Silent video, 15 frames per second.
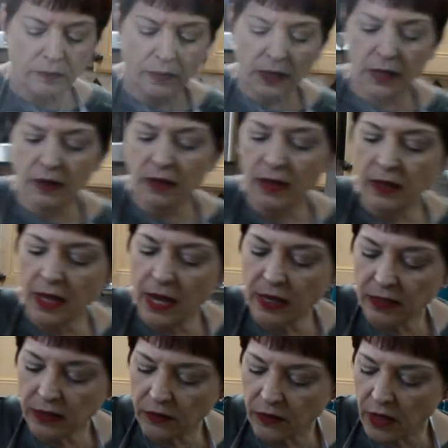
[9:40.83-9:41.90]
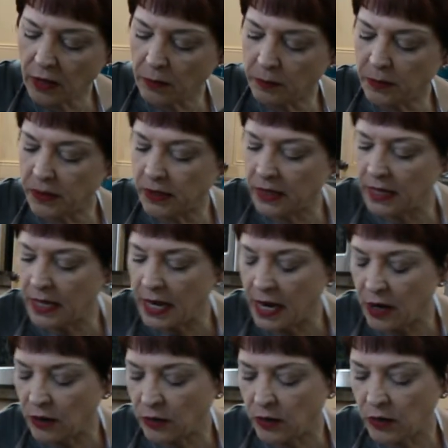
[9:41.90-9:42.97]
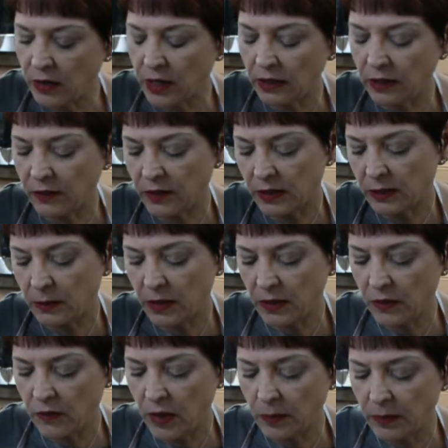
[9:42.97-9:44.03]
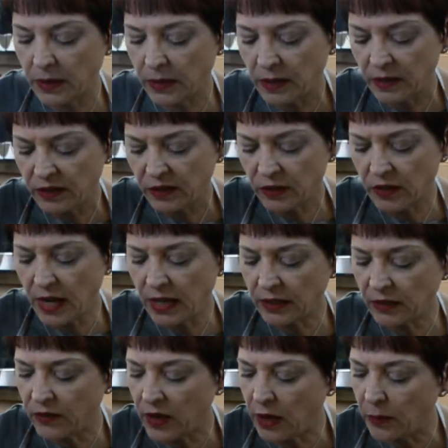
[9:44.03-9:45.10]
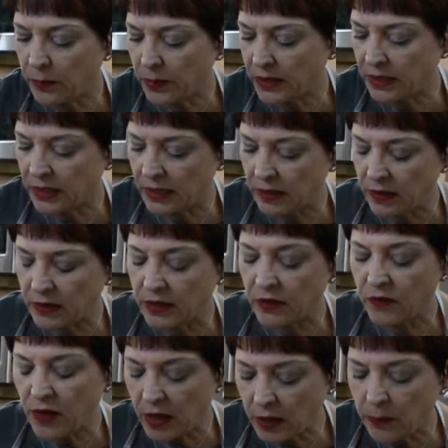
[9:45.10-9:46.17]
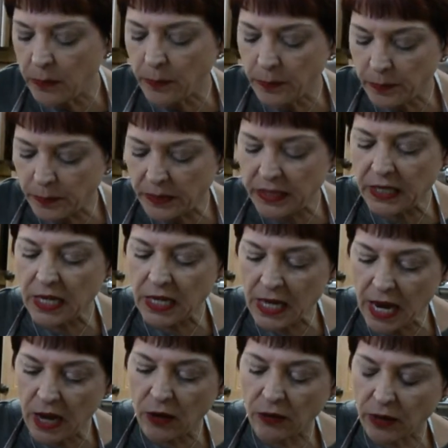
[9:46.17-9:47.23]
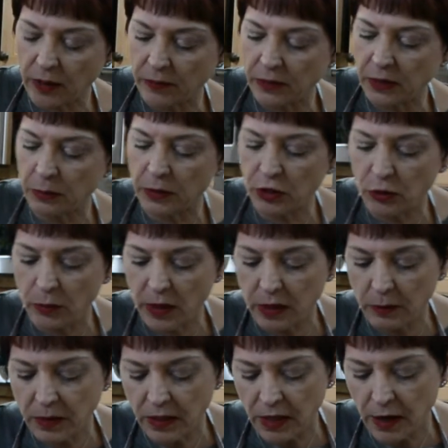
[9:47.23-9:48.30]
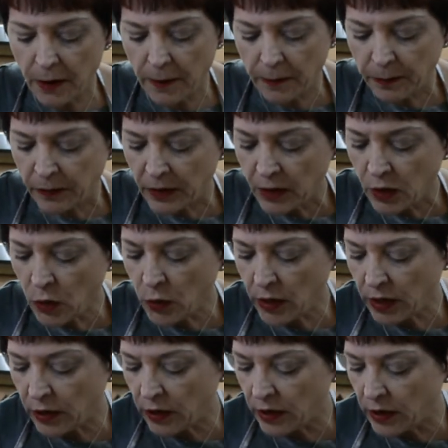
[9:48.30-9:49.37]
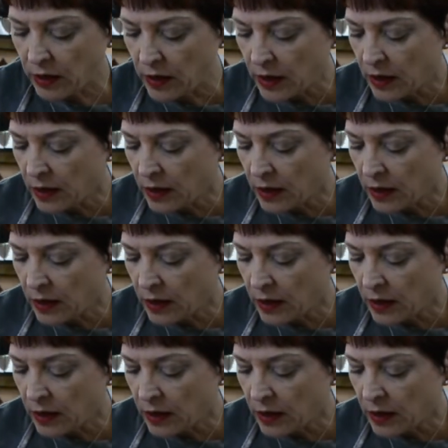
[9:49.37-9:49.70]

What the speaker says: And then that develops it out. Oh, I love the smell of almond. So that develops it out, I have a speech impediment there, quicker.